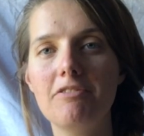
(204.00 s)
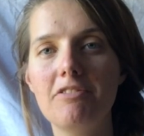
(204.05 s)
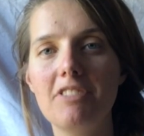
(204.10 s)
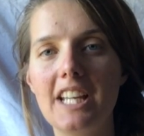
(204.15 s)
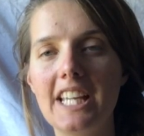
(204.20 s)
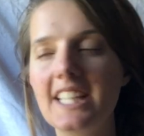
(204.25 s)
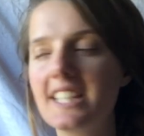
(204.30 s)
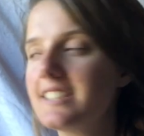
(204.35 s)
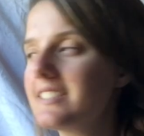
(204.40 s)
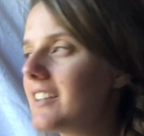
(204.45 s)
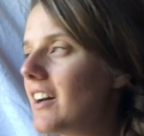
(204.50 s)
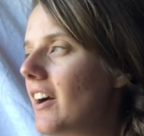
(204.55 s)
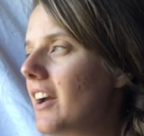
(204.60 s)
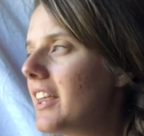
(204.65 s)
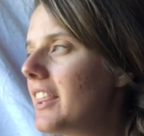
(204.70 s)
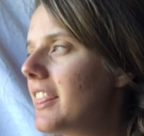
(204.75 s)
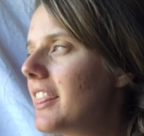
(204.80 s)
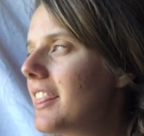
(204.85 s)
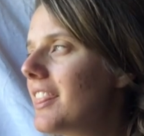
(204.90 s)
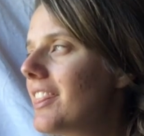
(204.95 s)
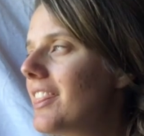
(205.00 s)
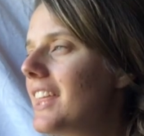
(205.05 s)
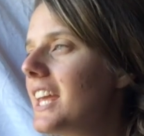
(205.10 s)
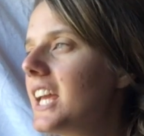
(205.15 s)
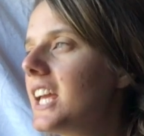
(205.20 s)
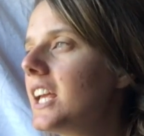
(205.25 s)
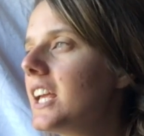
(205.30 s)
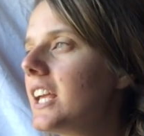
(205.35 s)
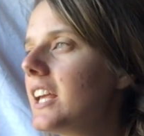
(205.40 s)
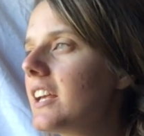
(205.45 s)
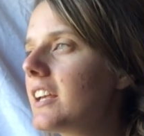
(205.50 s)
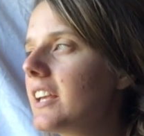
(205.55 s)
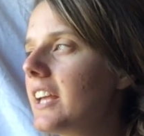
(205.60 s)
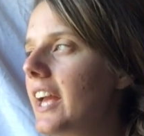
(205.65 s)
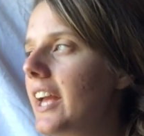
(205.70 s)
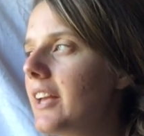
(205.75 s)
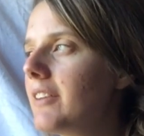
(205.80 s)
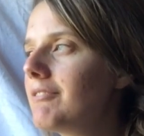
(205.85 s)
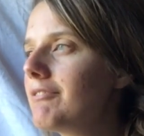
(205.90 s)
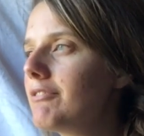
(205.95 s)
fleece. I think it
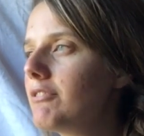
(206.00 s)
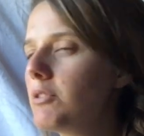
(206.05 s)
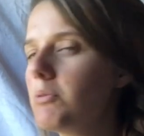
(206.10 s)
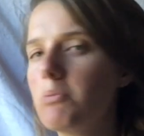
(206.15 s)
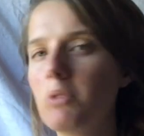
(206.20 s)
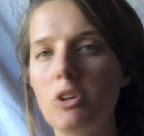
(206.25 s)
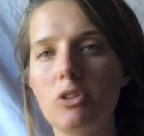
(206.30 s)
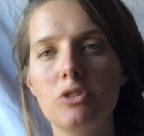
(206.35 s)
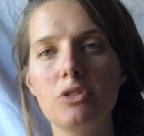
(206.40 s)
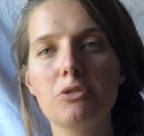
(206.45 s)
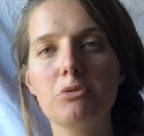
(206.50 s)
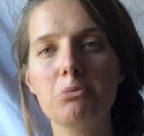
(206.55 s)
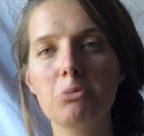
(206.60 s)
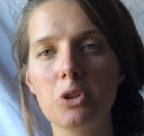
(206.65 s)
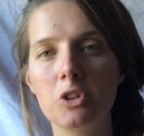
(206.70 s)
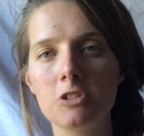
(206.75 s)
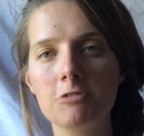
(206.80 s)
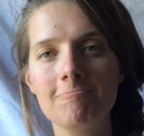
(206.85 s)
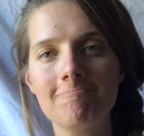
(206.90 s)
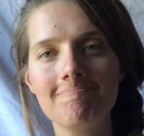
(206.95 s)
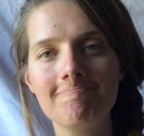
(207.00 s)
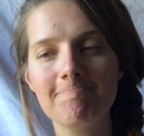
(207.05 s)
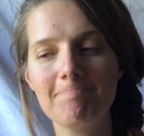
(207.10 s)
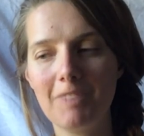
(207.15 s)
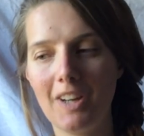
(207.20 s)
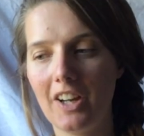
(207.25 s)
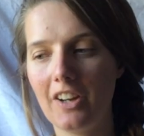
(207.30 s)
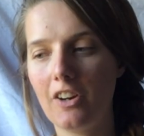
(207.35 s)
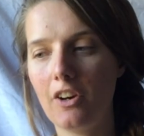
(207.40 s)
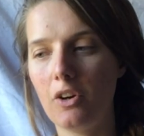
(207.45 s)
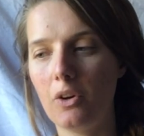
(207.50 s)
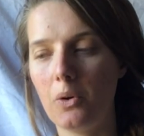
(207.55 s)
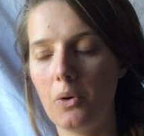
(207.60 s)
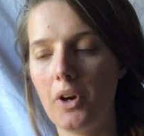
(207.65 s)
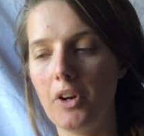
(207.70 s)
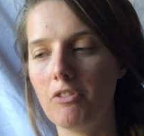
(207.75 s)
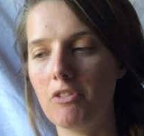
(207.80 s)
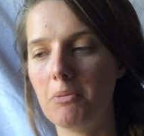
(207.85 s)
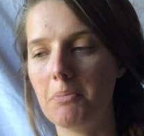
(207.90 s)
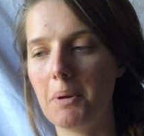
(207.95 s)
came from Weld of Wool, but I can't
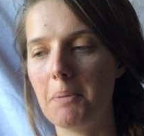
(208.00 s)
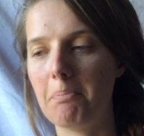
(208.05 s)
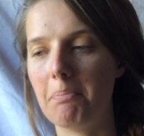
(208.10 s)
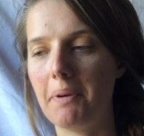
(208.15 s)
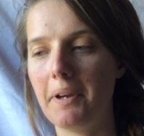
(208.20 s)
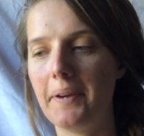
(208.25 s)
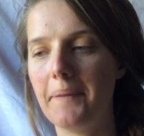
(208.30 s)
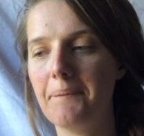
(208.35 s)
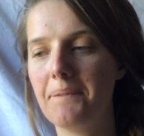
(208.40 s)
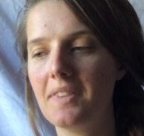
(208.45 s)
quite remember.